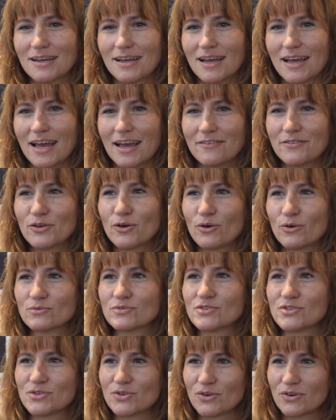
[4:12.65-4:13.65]
have your
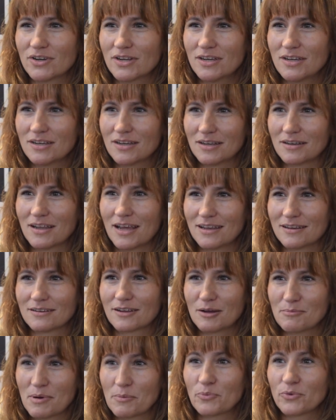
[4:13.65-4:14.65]
own story and,
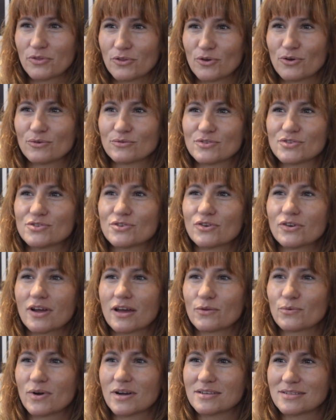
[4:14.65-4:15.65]
and come up with your own story,
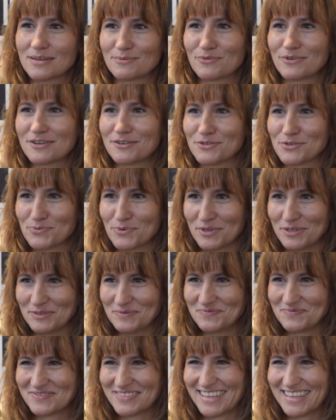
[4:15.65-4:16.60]
otherwise someone else will.